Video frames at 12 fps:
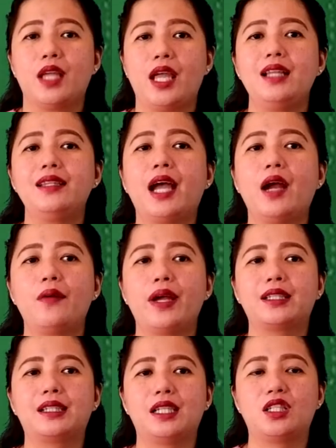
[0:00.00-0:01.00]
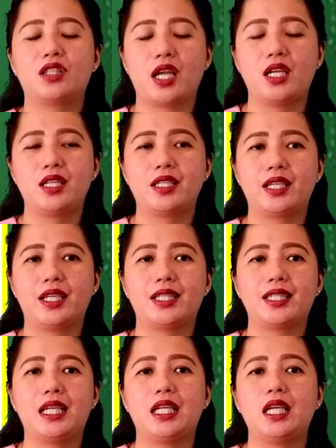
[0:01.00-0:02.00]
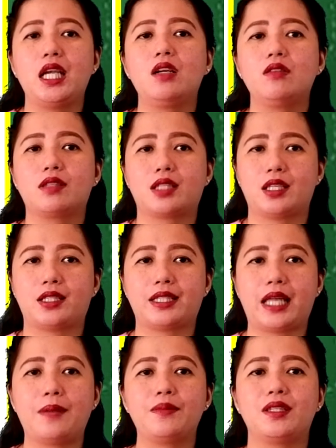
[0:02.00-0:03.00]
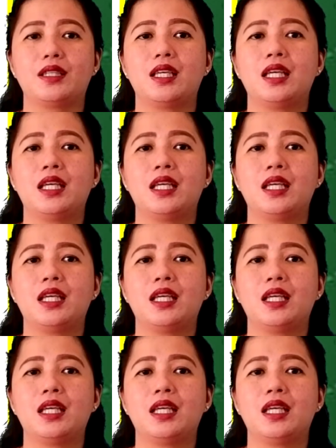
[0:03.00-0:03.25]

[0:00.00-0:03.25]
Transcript: Indirectly changes in ecosystems,